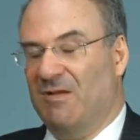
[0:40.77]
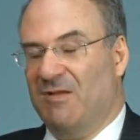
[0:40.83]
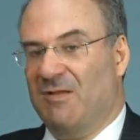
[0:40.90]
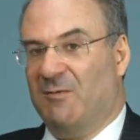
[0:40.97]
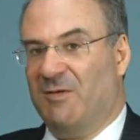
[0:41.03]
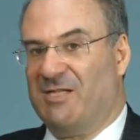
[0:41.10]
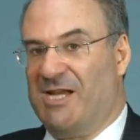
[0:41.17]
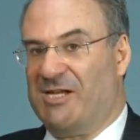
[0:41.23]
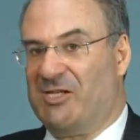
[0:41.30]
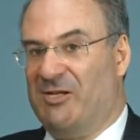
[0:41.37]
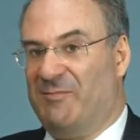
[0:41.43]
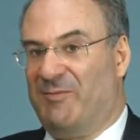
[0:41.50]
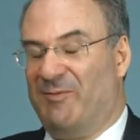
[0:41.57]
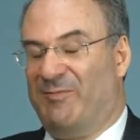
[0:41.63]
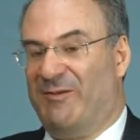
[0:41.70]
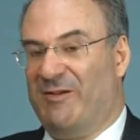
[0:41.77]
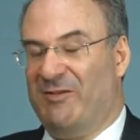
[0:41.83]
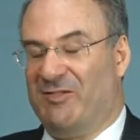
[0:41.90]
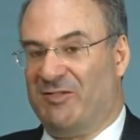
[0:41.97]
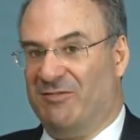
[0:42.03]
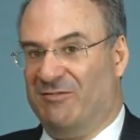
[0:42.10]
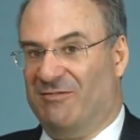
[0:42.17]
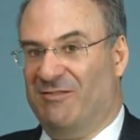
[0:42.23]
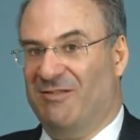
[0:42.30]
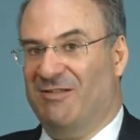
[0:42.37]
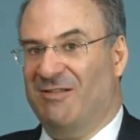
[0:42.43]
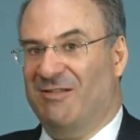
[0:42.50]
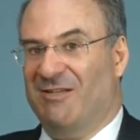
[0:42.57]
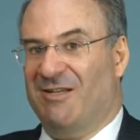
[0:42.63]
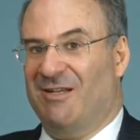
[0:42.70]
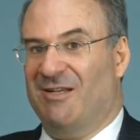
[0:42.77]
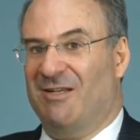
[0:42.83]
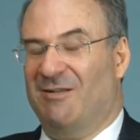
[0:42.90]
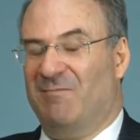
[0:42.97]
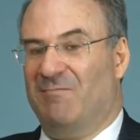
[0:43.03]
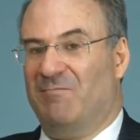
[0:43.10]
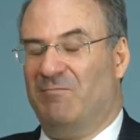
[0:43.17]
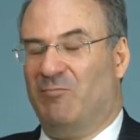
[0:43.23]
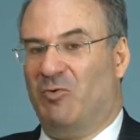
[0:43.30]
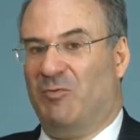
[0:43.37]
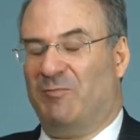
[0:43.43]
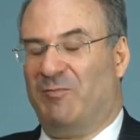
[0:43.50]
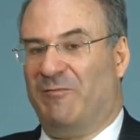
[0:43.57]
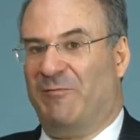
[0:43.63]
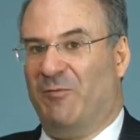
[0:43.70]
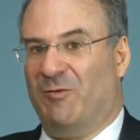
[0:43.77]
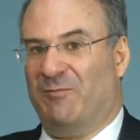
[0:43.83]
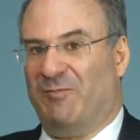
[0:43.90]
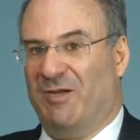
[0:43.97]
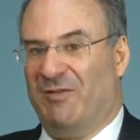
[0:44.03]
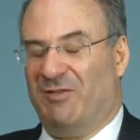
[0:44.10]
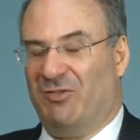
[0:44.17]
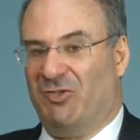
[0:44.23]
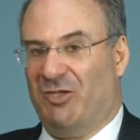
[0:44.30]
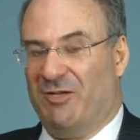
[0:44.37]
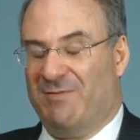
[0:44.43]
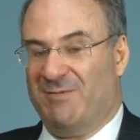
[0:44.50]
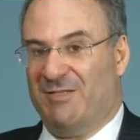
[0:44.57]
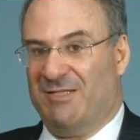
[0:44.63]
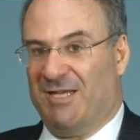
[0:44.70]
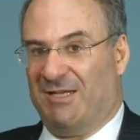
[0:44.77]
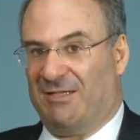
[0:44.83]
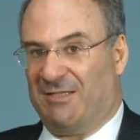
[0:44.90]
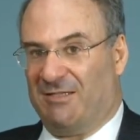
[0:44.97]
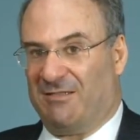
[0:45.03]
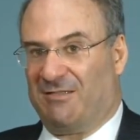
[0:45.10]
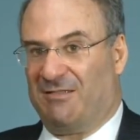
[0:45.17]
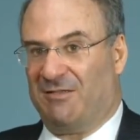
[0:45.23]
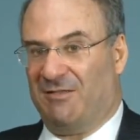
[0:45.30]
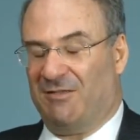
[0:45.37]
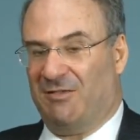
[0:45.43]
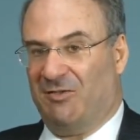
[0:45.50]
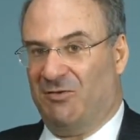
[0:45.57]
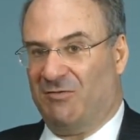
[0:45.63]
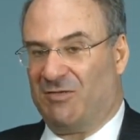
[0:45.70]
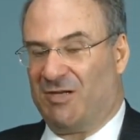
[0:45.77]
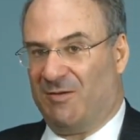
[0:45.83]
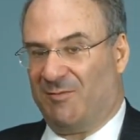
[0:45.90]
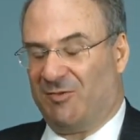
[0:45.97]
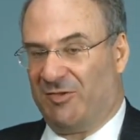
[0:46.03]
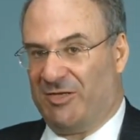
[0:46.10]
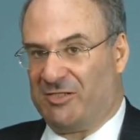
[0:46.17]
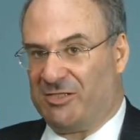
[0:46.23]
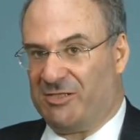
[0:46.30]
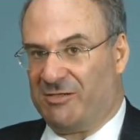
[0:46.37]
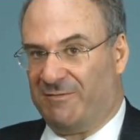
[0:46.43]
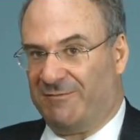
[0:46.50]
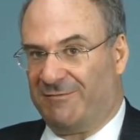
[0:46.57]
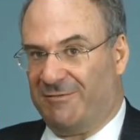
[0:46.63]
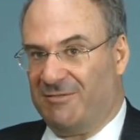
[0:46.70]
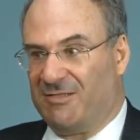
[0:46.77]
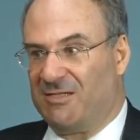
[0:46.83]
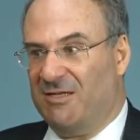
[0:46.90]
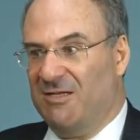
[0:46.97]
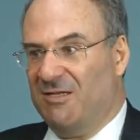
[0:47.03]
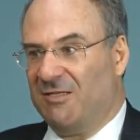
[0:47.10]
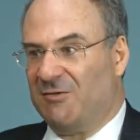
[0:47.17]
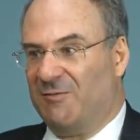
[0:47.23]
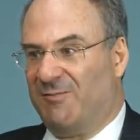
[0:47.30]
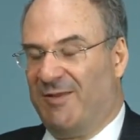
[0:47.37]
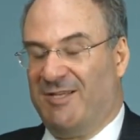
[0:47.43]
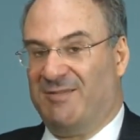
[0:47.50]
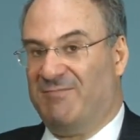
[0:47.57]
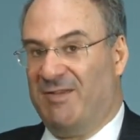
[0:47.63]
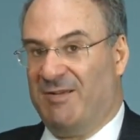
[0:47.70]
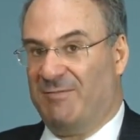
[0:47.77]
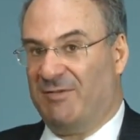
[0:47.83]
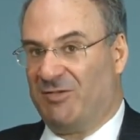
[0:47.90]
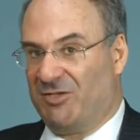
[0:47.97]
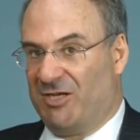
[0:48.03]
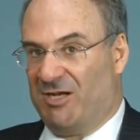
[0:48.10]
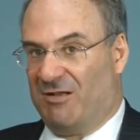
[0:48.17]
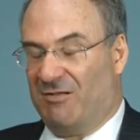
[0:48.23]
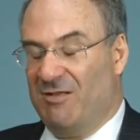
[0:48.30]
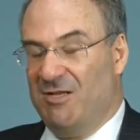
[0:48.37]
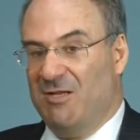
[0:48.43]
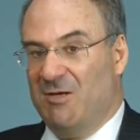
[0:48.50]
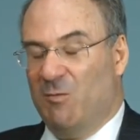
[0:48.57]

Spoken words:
There was actually a proposal brought forward by the German delegates to the New York Arbitration Conference to replace may with shall,